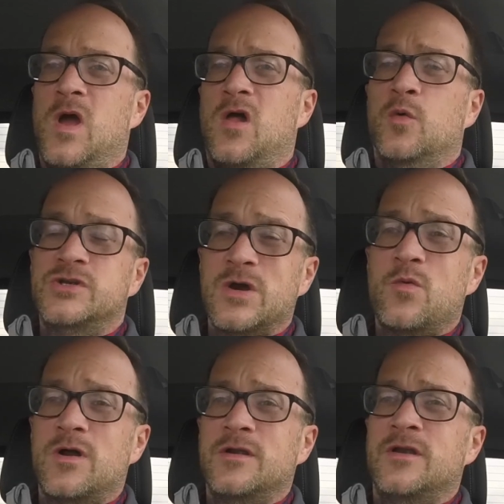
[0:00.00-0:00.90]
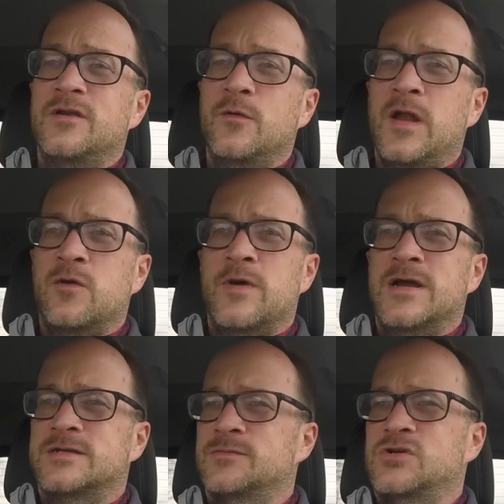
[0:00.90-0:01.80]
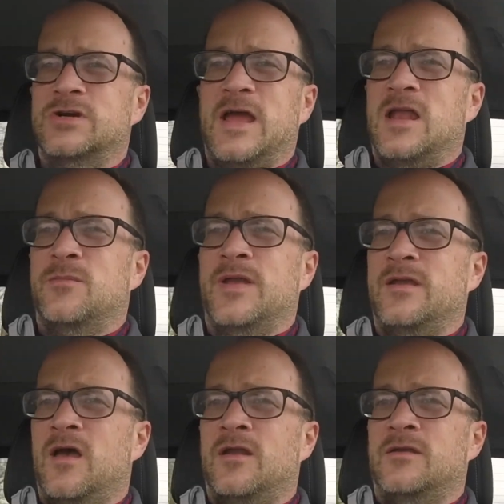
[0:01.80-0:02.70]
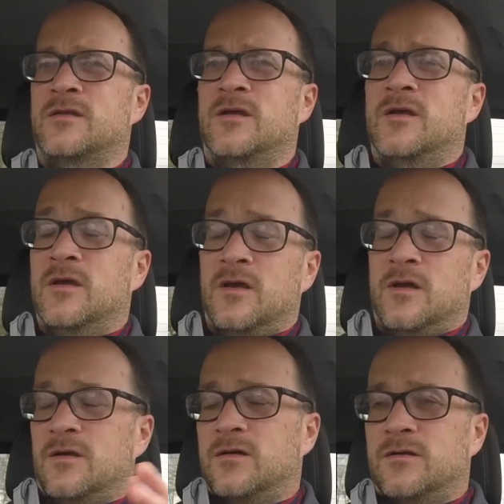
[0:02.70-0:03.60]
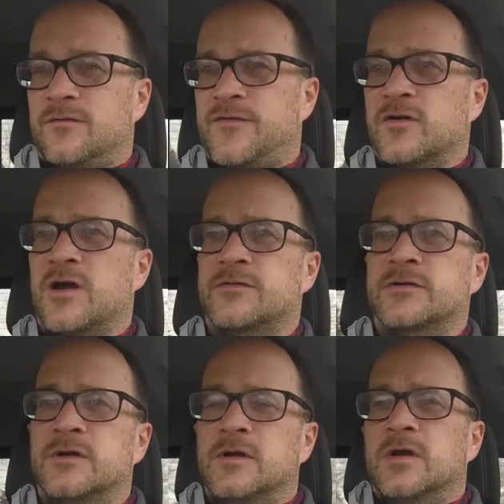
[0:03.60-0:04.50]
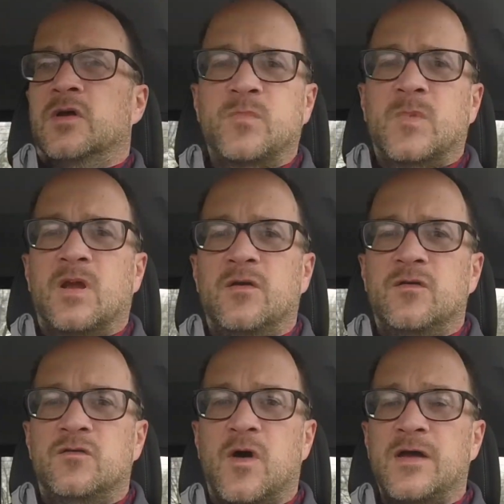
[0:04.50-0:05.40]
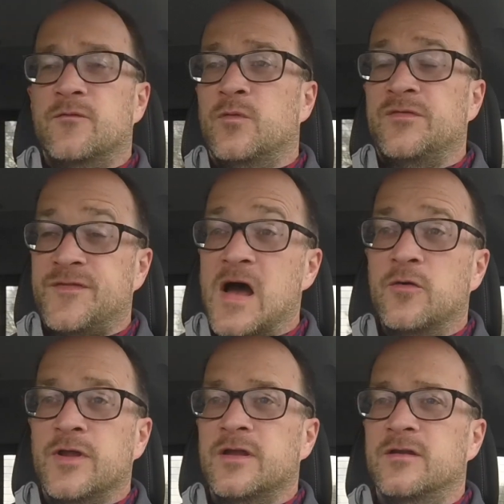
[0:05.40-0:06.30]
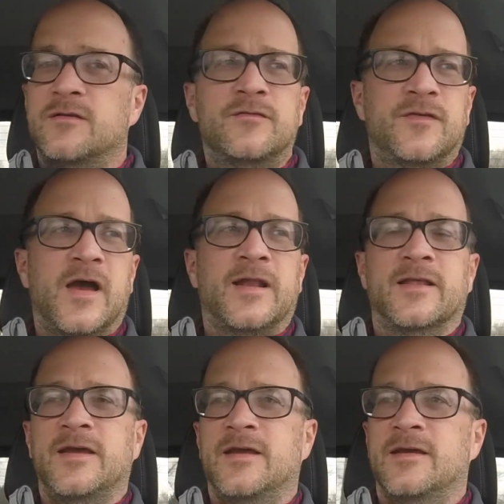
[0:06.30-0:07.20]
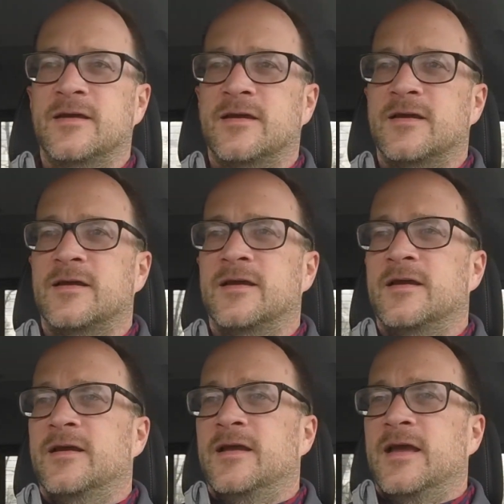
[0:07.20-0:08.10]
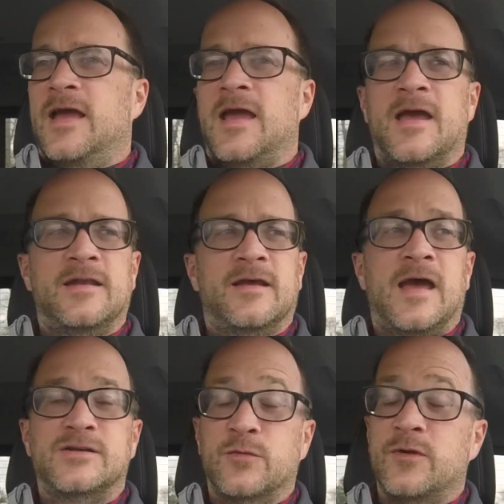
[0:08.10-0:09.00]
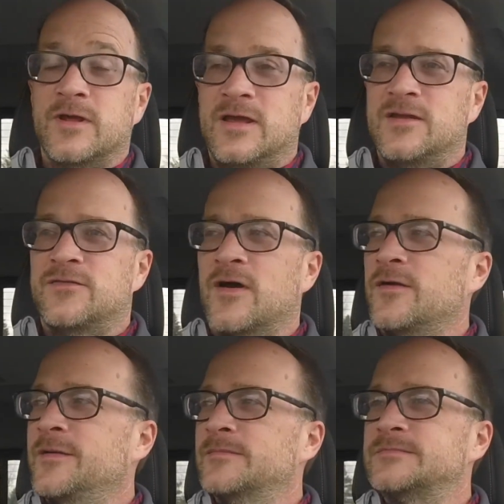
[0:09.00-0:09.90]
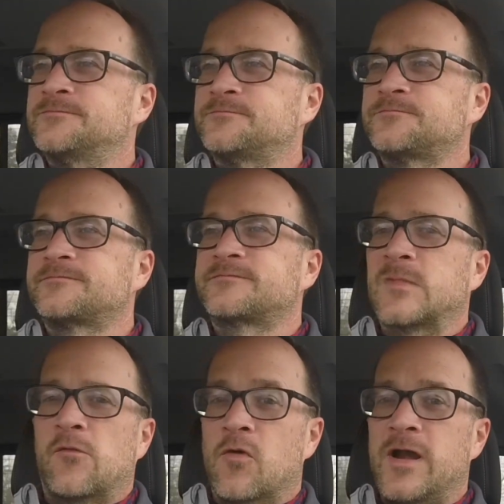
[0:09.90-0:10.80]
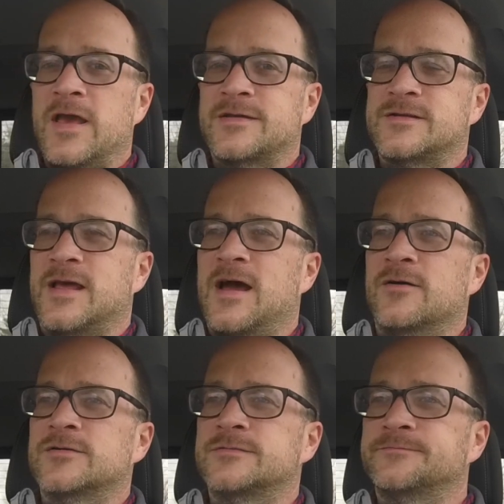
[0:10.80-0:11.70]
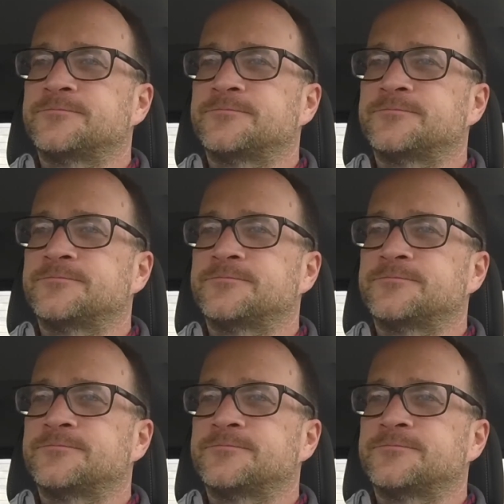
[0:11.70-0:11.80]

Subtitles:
well, which I wanted to do anyway, because I'm sure it hadn't been done in forever. So we found it finally, and actually one of the kids found it right next to the house.